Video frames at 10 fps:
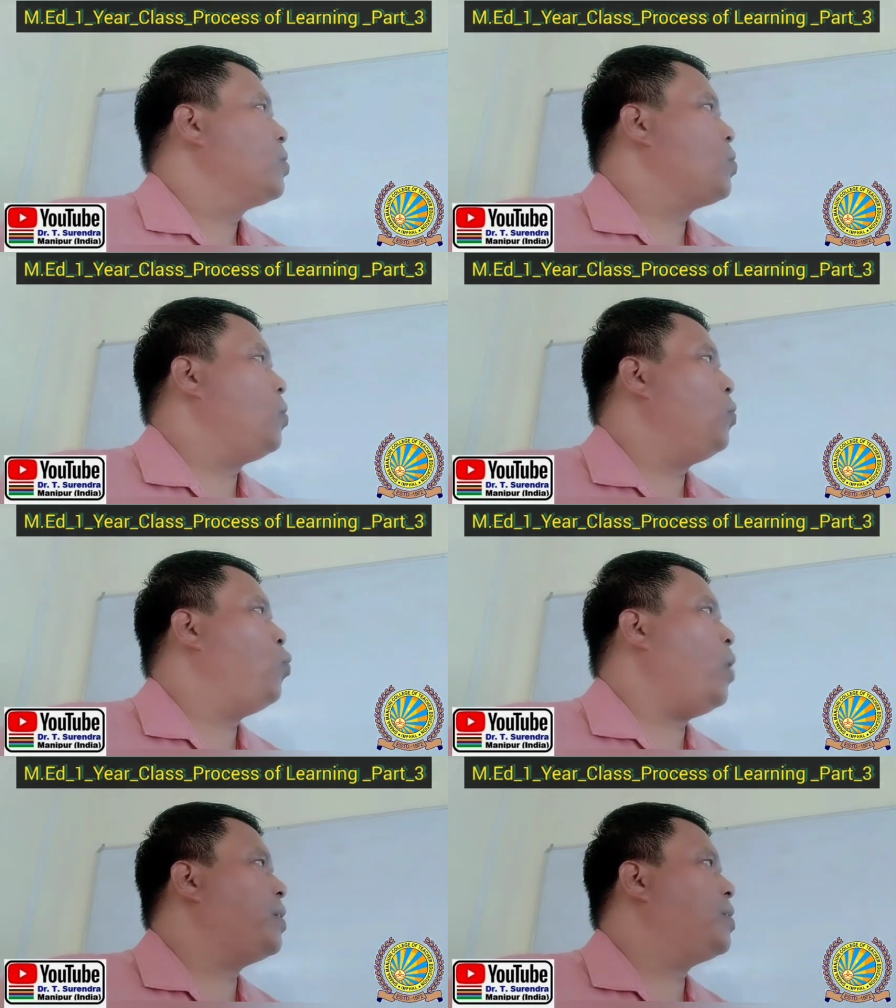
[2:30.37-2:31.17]
So
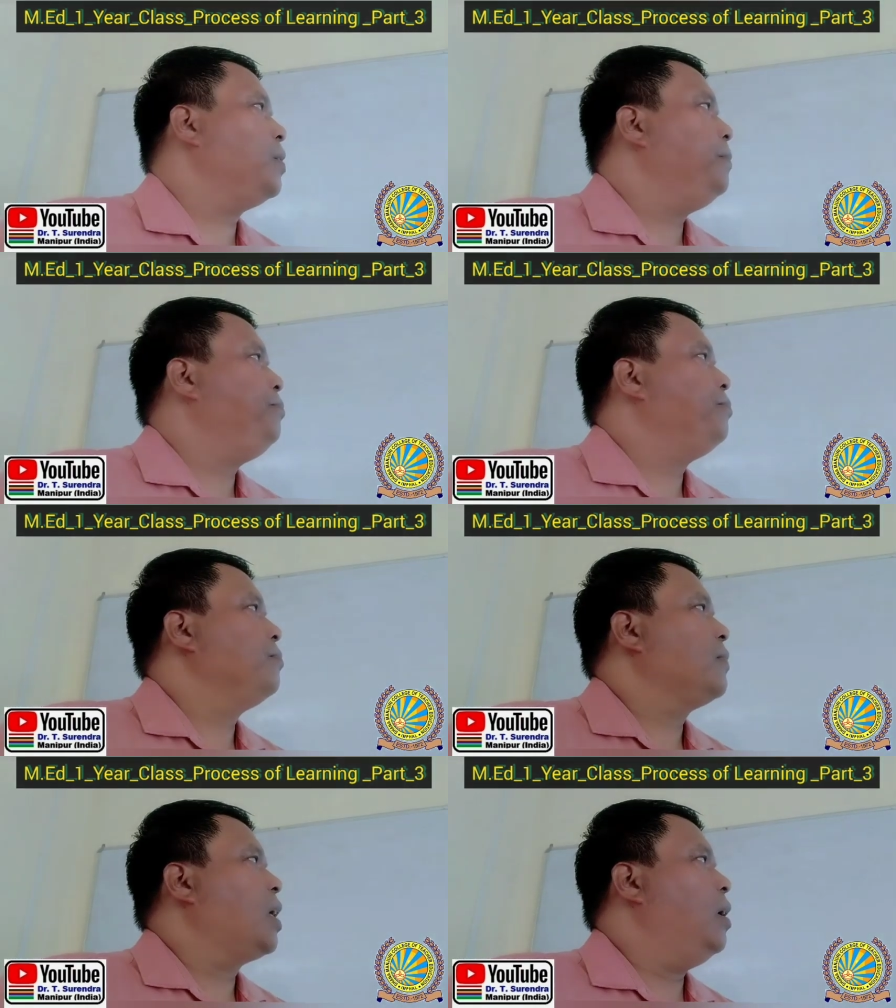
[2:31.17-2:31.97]
what
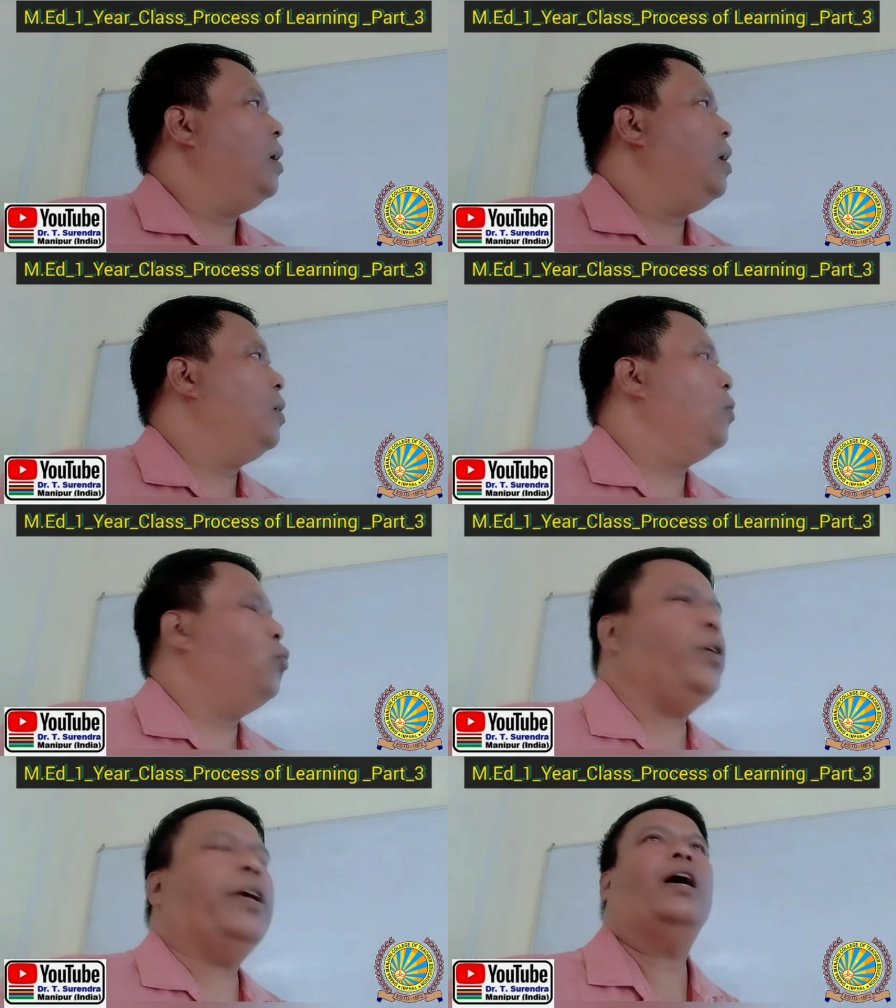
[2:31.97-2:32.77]

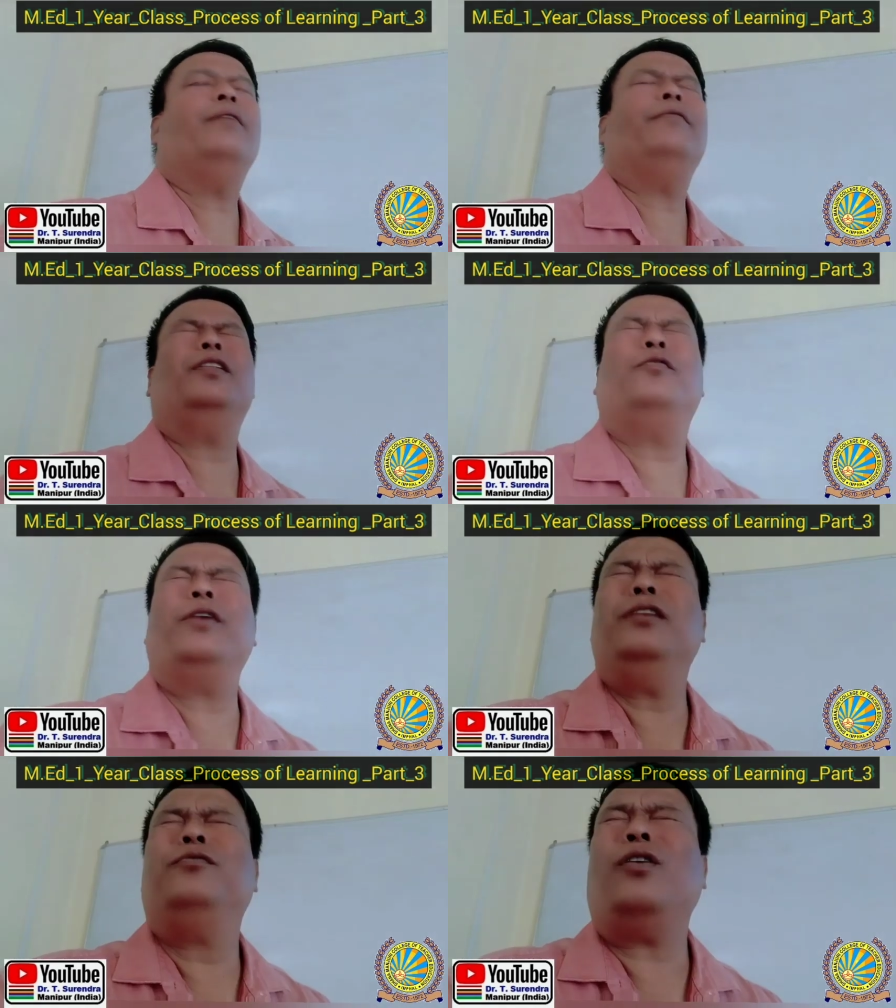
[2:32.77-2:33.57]
we have a
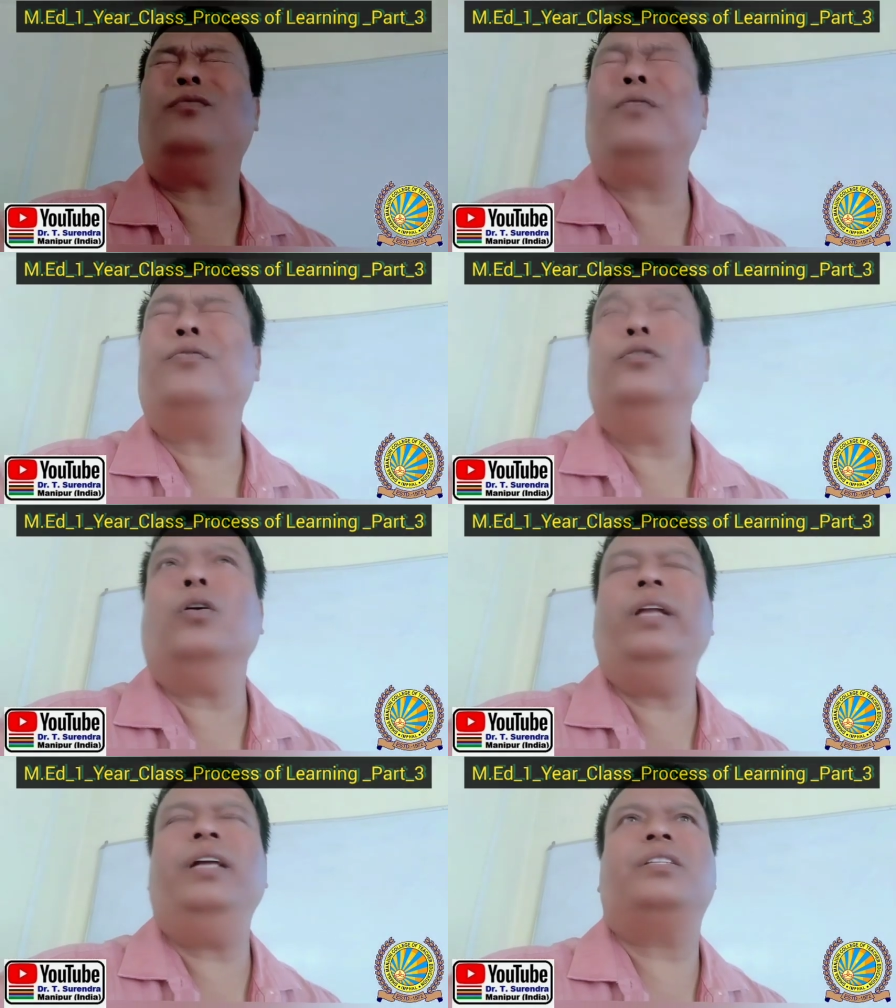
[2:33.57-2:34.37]
different form of
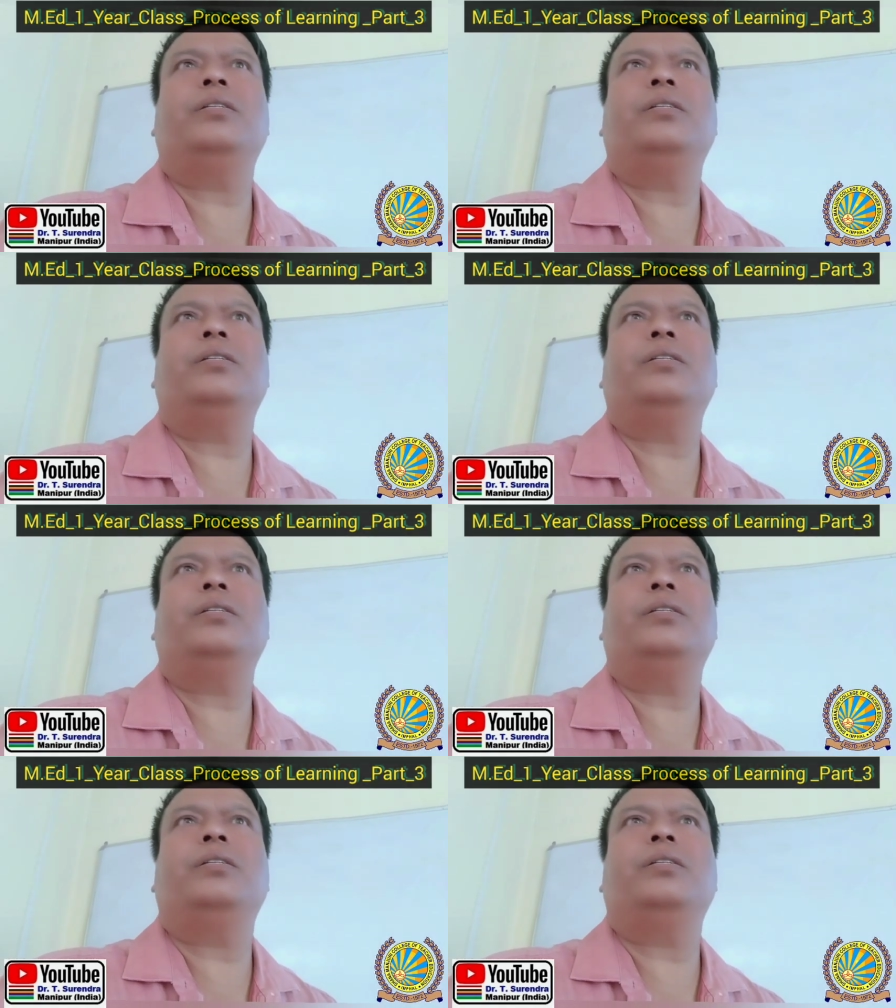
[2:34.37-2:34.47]
knowledge.